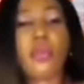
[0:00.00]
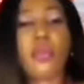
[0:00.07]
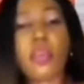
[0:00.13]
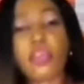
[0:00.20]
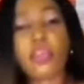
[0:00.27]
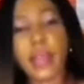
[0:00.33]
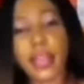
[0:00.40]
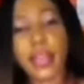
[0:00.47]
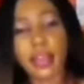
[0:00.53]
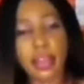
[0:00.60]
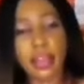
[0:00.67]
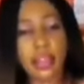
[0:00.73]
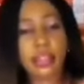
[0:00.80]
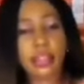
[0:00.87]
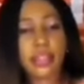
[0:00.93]
one of my
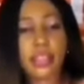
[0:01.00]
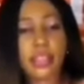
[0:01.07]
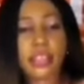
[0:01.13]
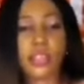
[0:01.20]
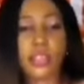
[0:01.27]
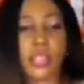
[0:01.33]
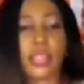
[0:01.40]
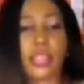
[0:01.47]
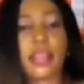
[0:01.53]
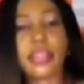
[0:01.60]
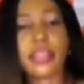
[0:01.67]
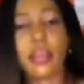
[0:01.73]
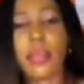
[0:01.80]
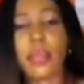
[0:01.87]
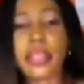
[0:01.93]
clients. She just
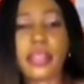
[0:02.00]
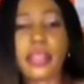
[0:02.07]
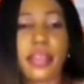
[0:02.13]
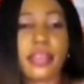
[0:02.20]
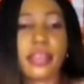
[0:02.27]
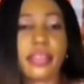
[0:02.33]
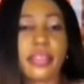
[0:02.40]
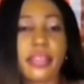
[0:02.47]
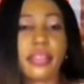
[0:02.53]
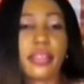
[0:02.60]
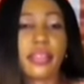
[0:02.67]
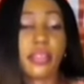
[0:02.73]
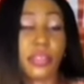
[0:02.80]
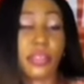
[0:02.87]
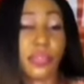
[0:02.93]
sent a message
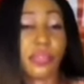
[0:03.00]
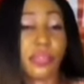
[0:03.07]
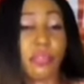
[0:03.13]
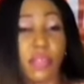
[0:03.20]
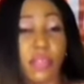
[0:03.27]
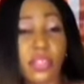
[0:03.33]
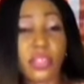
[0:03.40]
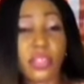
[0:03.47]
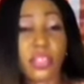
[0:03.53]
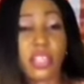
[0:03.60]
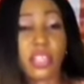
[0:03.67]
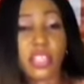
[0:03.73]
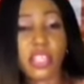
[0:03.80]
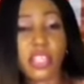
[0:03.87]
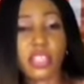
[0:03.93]
of what
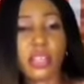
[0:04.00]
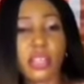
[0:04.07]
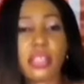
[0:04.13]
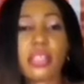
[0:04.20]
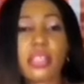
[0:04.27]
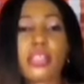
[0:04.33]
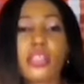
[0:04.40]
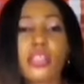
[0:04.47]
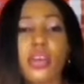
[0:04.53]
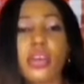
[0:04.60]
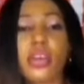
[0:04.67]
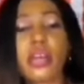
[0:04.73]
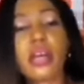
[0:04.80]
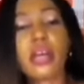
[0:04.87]
she just saw